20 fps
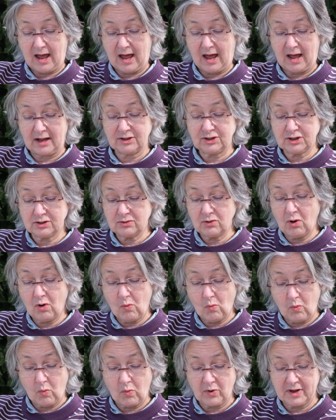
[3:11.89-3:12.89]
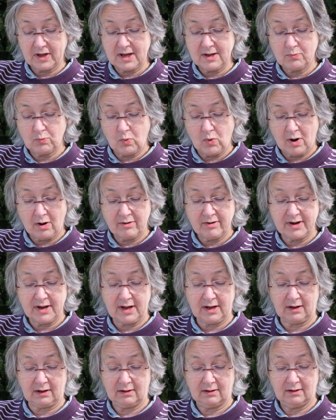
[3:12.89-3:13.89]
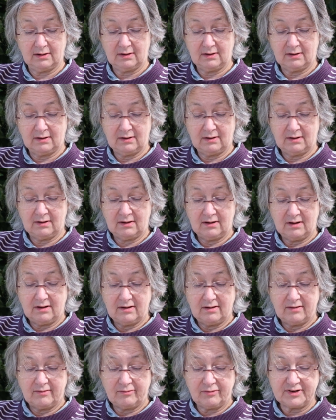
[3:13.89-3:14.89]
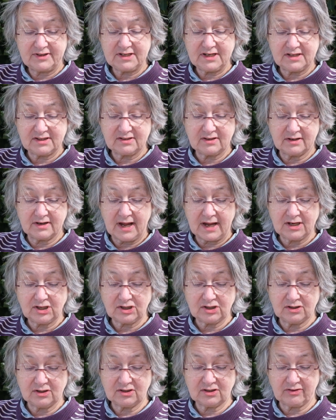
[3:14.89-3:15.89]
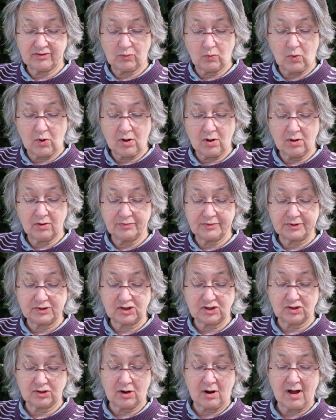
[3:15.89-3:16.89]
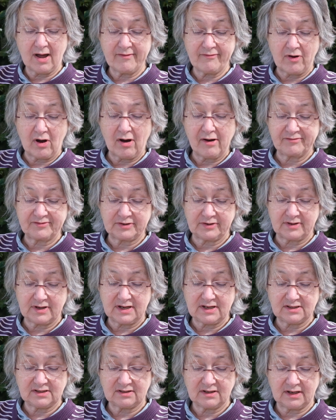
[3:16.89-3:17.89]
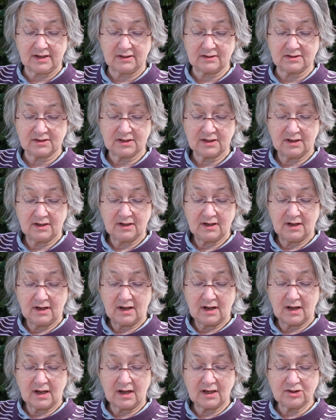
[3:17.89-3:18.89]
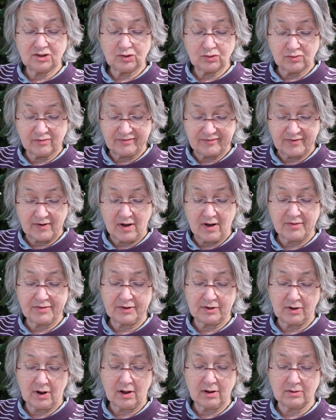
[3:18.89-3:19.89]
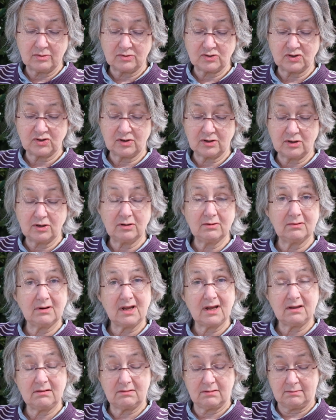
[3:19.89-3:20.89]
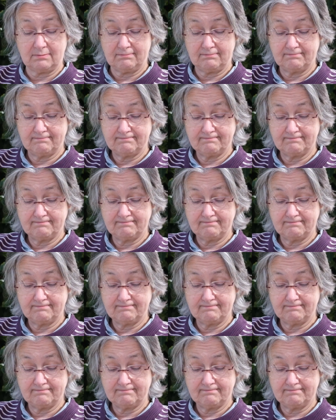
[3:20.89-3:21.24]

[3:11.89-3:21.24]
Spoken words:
And do not keep worrying, for it is the nations of the world that strive after these things, and your Father knows that you need them.